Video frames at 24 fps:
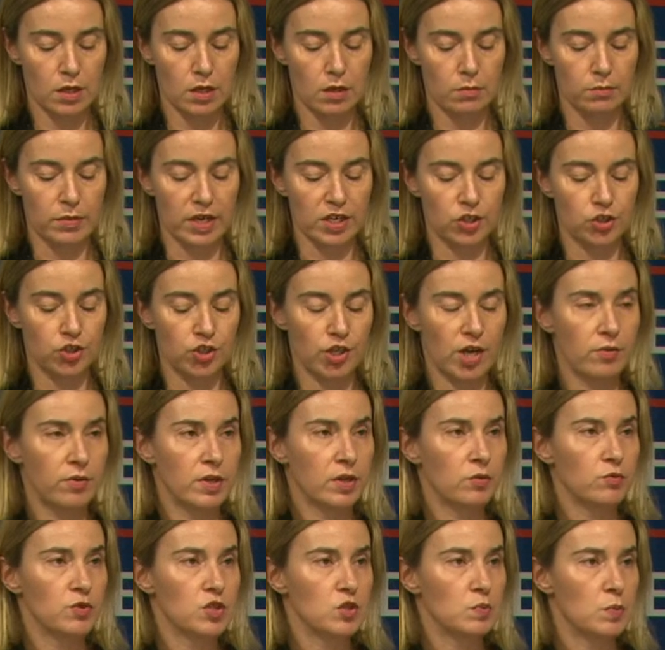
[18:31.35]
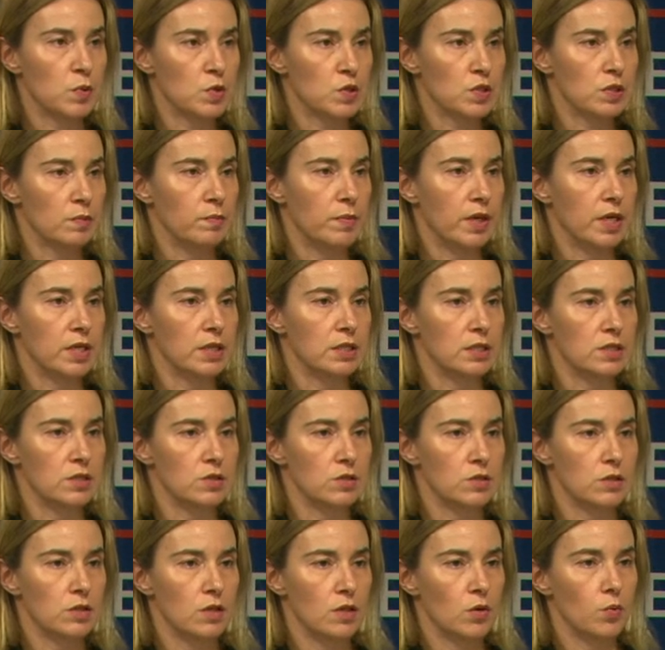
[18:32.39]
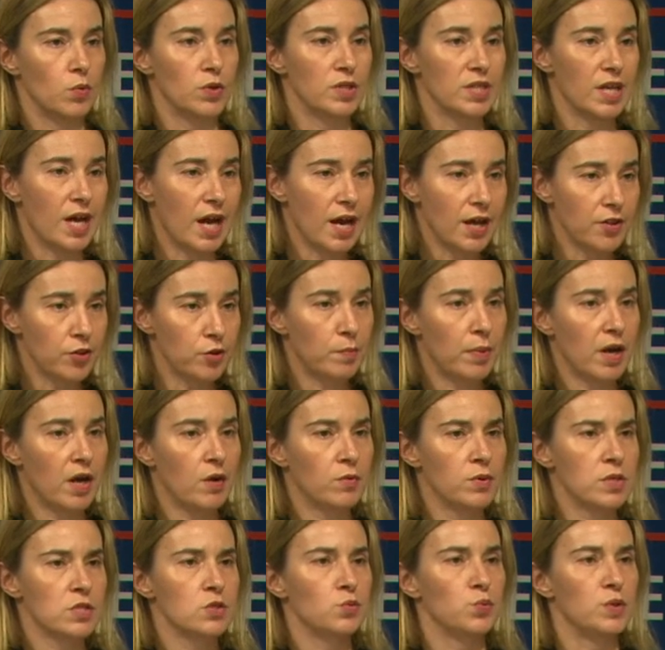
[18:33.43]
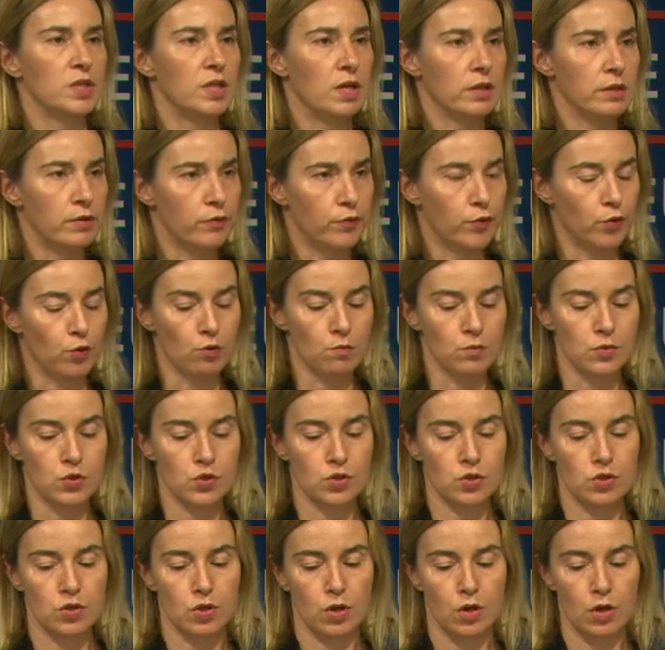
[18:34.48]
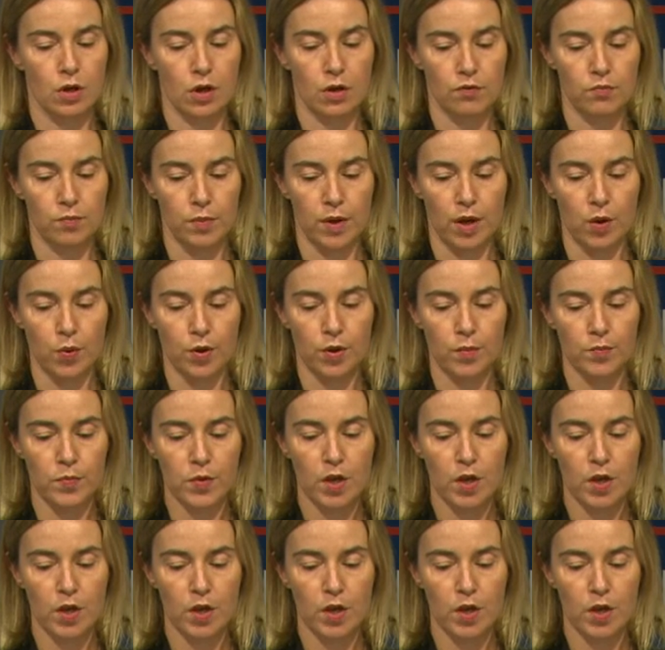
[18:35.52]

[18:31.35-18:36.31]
by sharing responsibilities with other powers, with other forms of power.